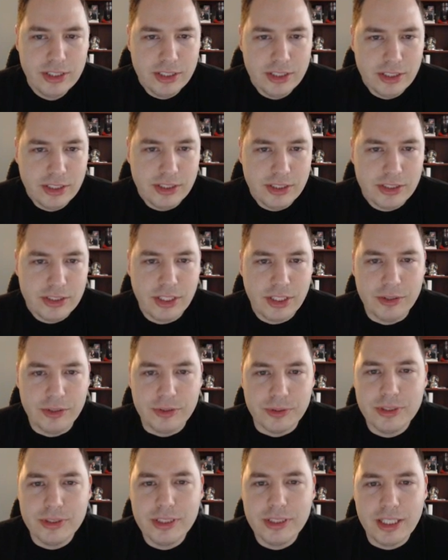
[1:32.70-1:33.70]
So,
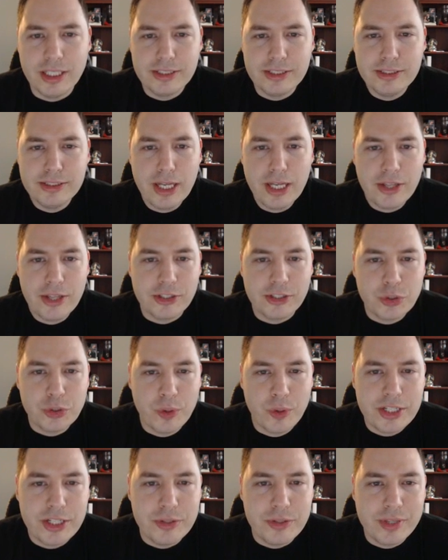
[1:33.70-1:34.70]
another
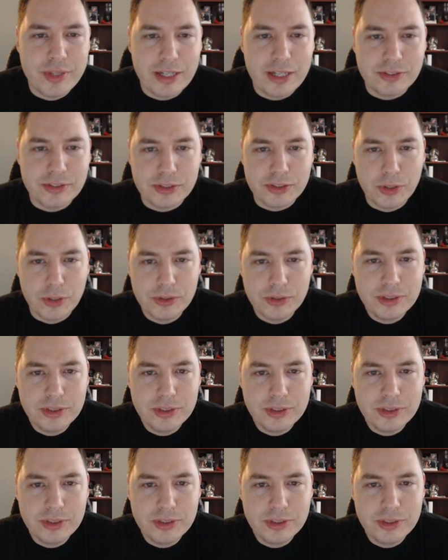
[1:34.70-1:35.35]
22,000 gold.